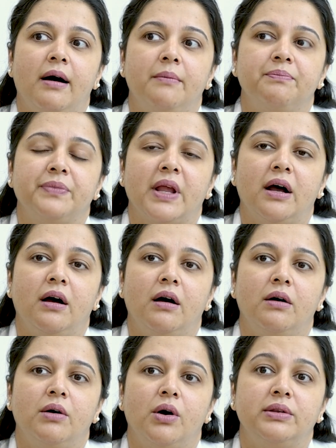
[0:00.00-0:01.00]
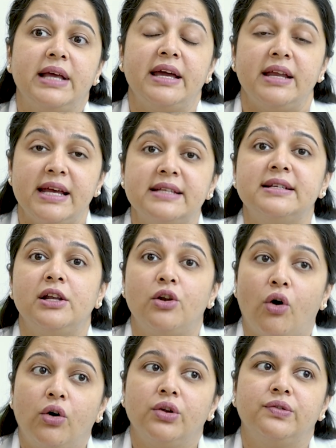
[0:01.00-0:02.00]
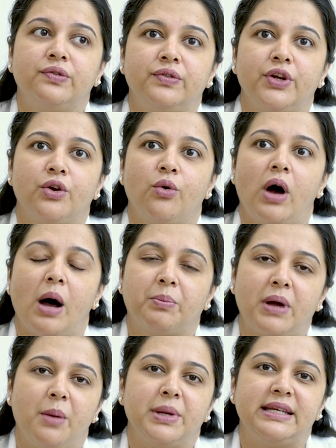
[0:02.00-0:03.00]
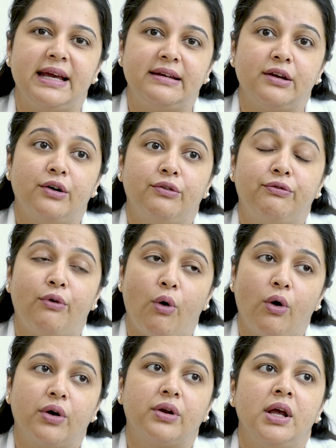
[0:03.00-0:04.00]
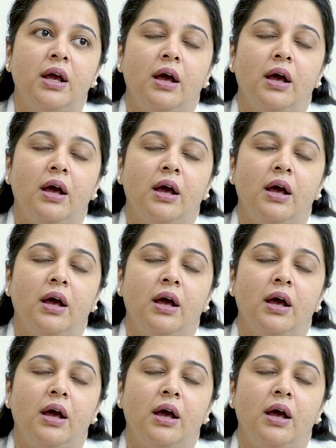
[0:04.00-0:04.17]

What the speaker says: there is a lot of, upcoming data for